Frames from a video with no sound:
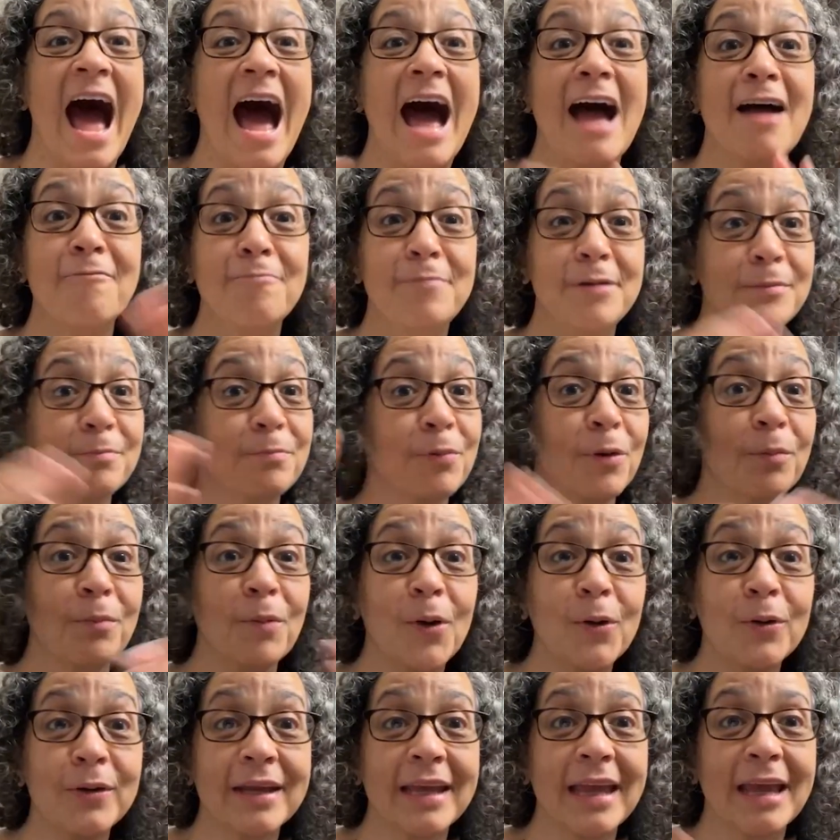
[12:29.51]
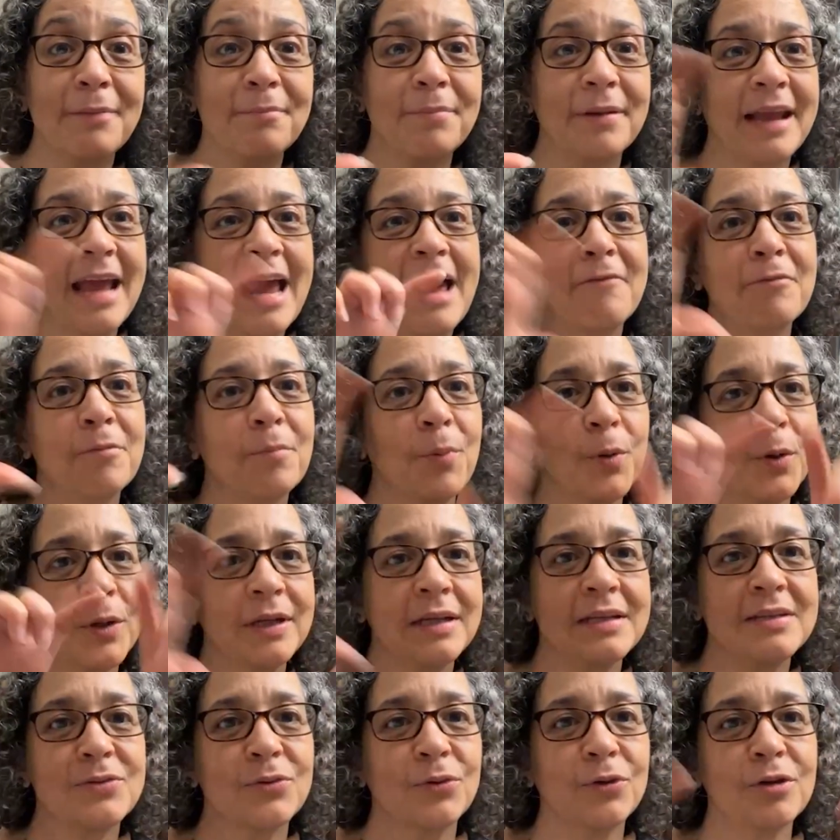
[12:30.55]
I've been promoting it, but I haven't put
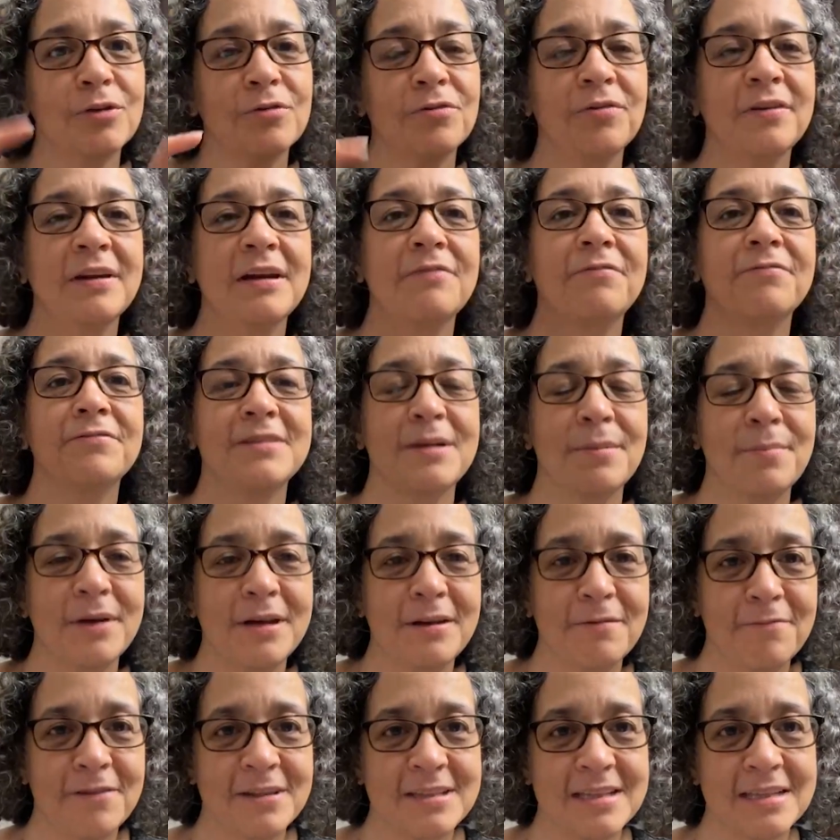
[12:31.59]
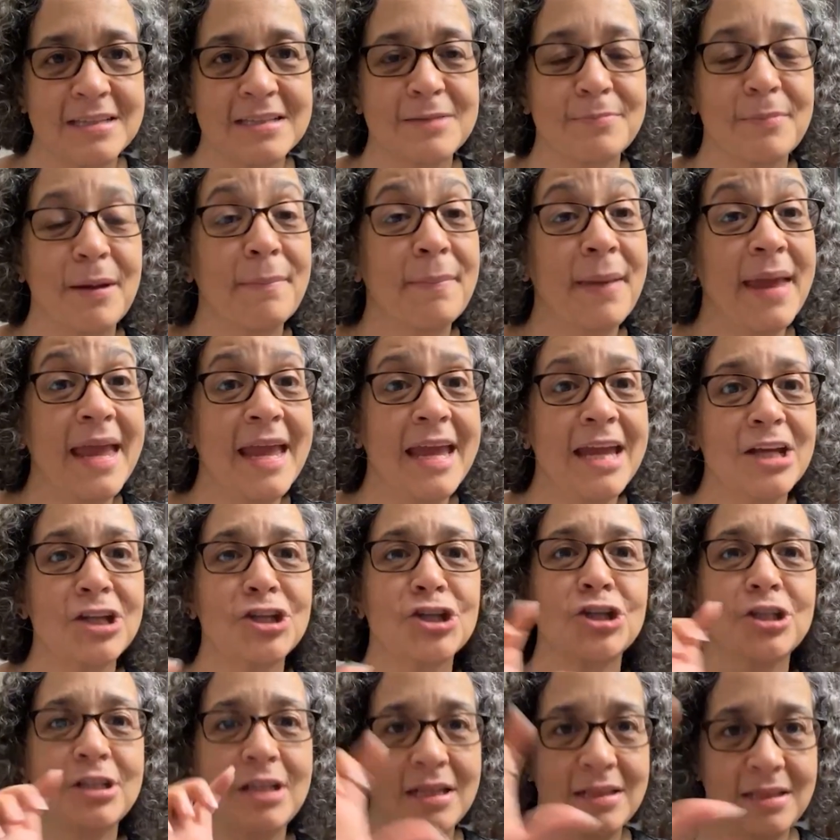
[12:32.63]
it sort of, if somebody visits my
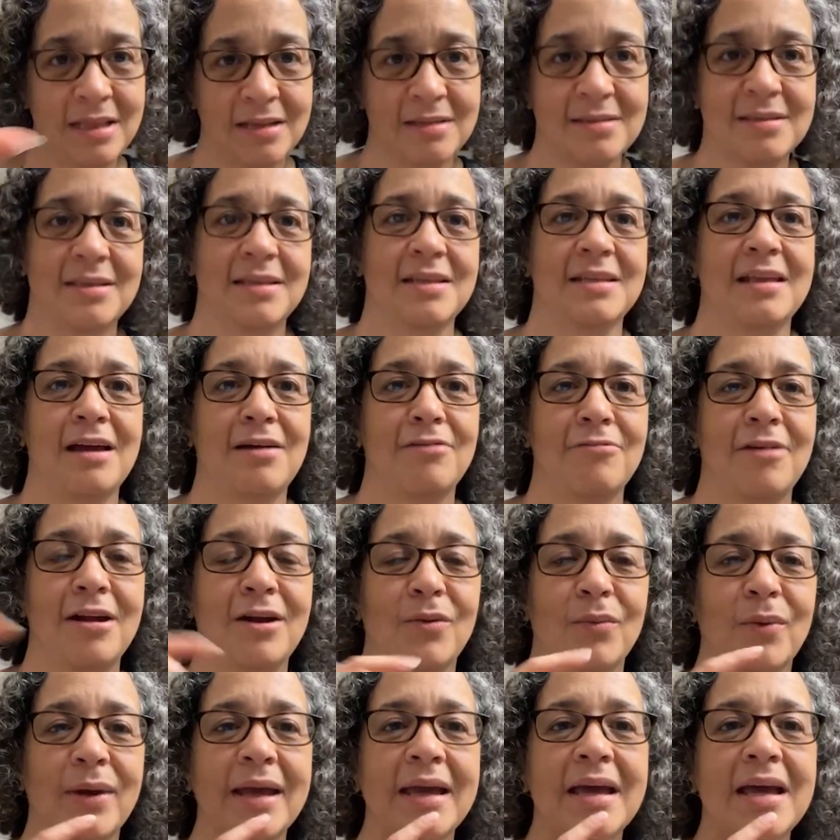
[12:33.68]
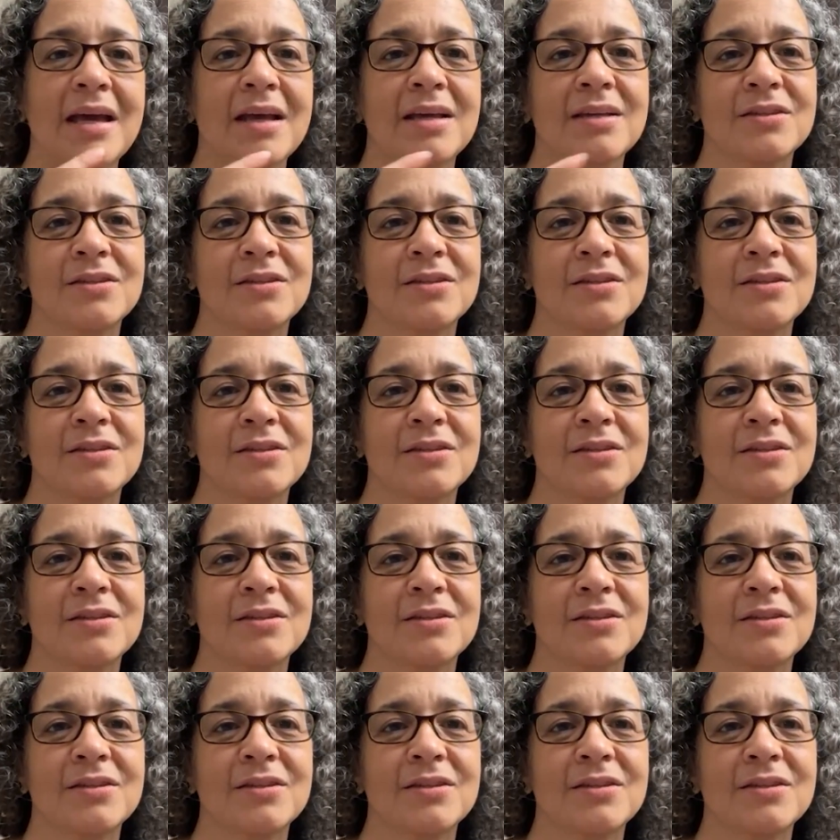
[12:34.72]
page, that they'll see that right away.